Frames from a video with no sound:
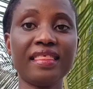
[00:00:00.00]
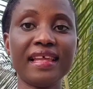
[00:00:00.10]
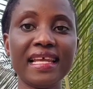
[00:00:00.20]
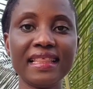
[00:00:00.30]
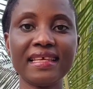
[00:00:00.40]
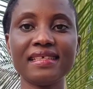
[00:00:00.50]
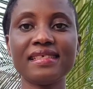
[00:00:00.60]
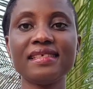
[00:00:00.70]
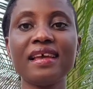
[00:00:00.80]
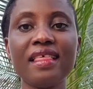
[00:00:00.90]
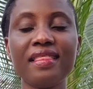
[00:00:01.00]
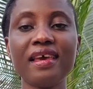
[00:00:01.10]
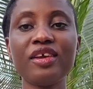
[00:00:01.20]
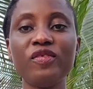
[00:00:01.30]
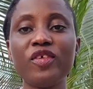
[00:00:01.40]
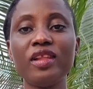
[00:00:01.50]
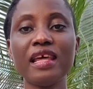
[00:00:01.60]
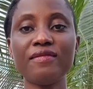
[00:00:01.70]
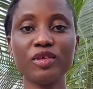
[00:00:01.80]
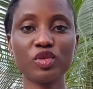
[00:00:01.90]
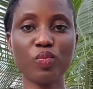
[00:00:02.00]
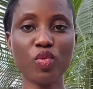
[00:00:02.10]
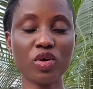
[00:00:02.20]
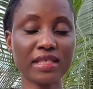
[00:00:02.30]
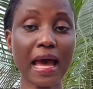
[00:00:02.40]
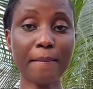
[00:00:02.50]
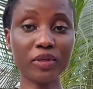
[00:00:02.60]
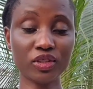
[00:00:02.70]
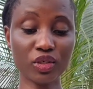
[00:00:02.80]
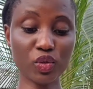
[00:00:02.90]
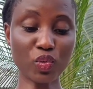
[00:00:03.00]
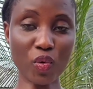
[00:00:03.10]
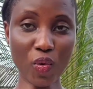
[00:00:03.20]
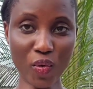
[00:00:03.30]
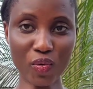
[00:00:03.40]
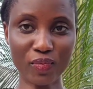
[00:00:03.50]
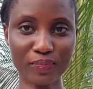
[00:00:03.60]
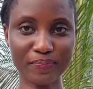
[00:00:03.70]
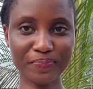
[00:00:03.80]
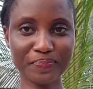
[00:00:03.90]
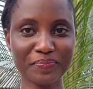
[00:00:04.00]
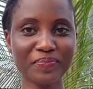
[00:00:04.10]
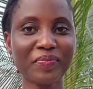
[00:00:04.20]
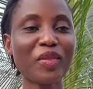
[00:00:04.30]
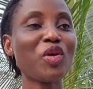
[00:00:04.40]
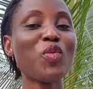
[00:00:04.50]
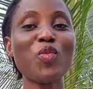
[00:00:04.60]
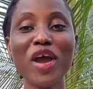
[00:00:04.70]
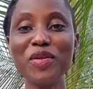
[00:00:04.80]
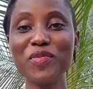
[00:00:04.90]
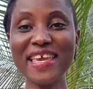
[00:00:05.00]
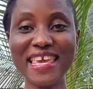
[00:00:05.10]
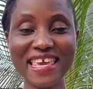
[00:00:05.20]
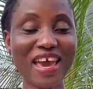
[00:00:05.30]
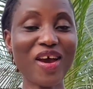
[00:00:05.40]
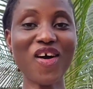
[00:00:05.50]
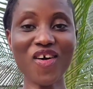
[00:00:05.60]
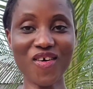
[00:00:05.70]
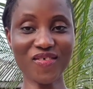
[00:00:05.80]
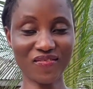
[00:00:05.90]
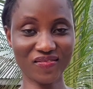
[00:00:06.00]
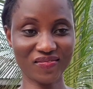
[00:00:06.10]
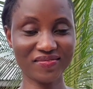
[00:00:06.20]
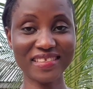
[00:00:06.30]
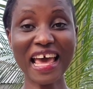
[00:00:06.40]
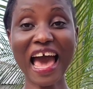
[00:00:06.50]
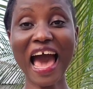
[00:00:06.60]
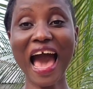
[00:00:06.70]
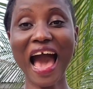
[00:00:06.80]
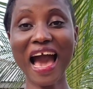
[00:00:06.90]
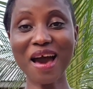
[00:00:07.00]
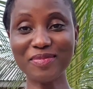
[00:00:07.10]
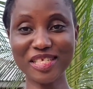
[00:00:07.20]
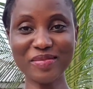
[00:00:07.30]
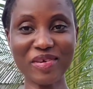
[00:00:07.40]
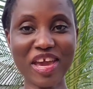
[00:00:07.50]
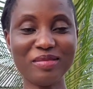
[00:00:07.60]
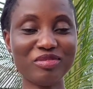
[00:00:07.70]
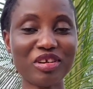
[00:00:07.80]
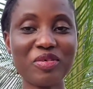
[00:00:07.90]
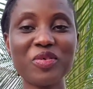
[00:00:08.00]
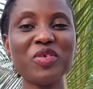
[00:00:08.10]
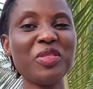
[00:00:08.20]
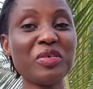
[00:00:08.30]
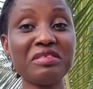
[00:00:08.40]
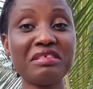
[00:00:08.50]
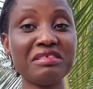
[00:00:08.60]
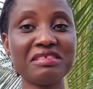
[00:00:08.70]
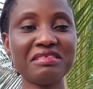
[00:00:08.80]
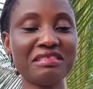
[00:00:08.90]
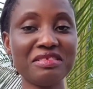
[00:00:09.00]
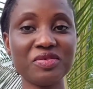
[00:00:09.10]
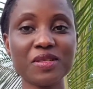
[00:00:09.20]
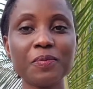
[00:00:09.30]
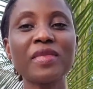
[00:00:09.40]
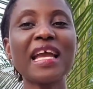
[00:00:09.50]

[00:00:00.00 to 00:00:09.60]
The latest. Thank you for your love and support. I appreciate you all. When we hear of Captain Ibrahim Traore, we know there is good news.